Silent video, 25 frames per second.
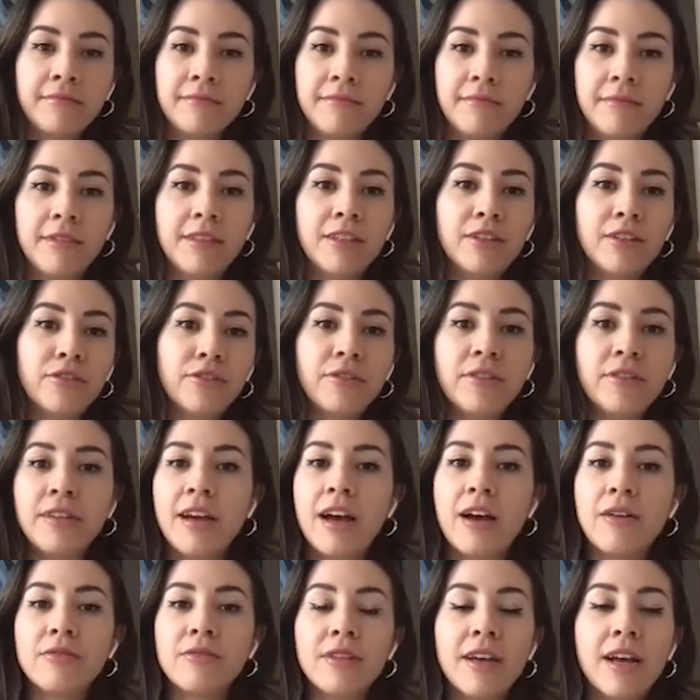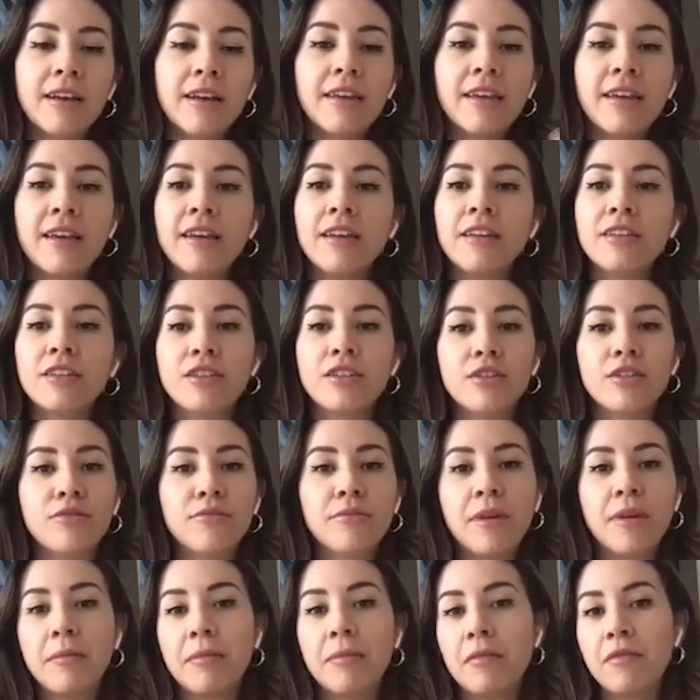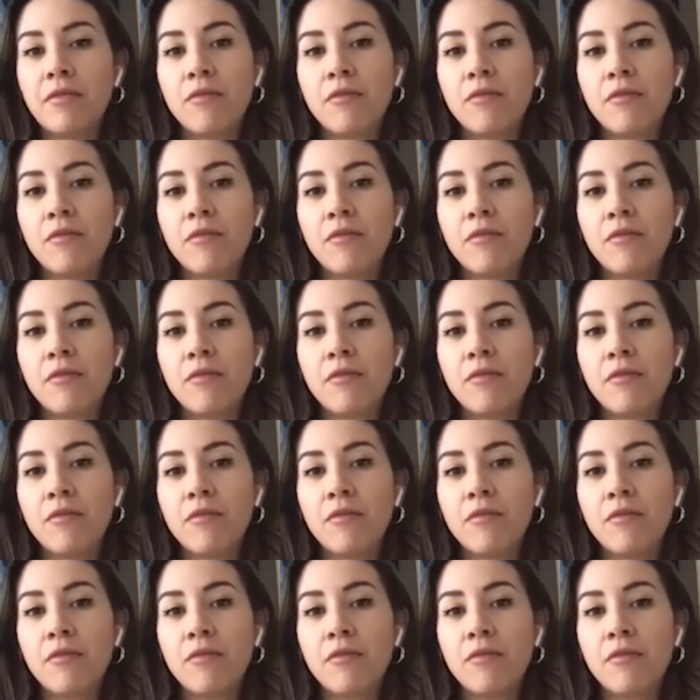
literally house hacking to maybe